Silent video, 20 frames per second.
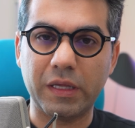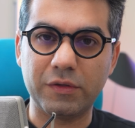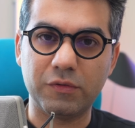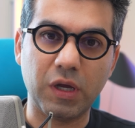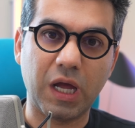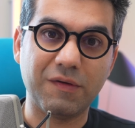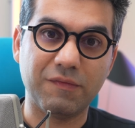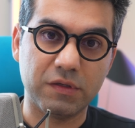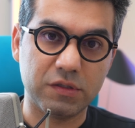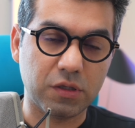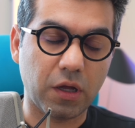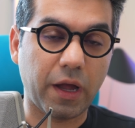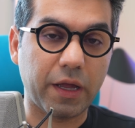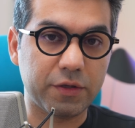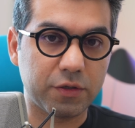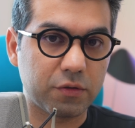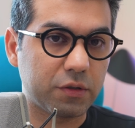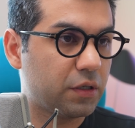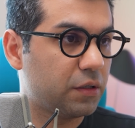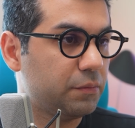that you haven't
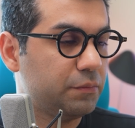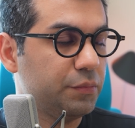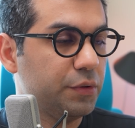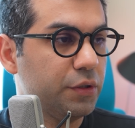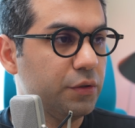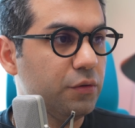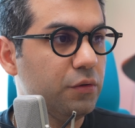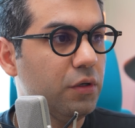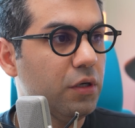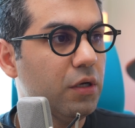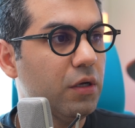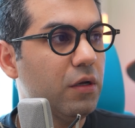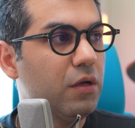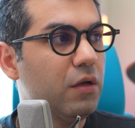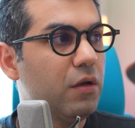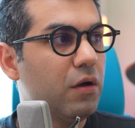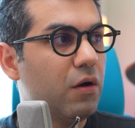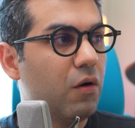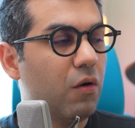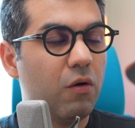dyed your hair blue
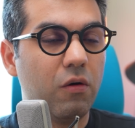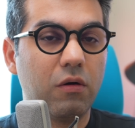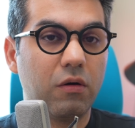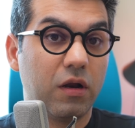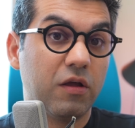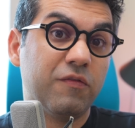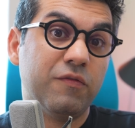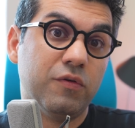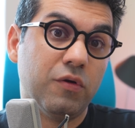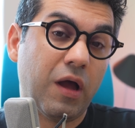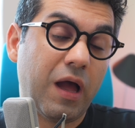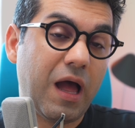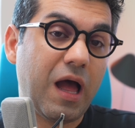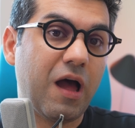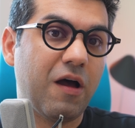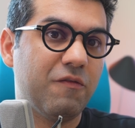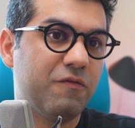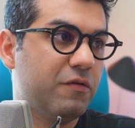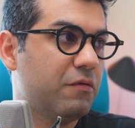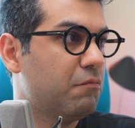or if you
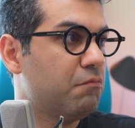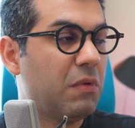have